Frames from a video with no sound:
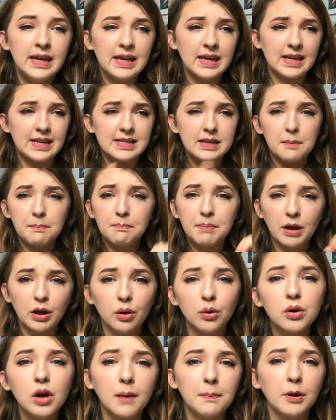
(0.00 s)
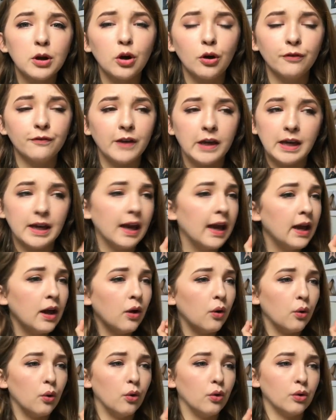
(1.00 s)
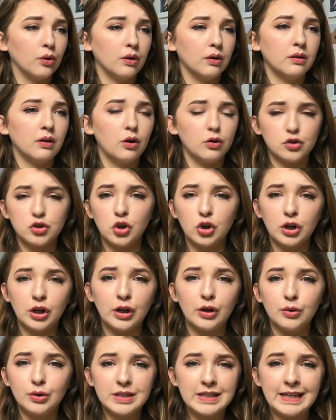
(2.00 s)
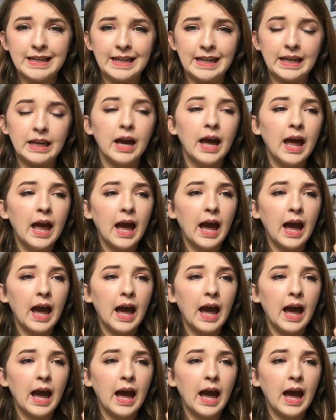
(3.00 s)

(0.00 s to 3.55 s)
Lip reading: is a big old cup of coffee or hot chocolate or tea,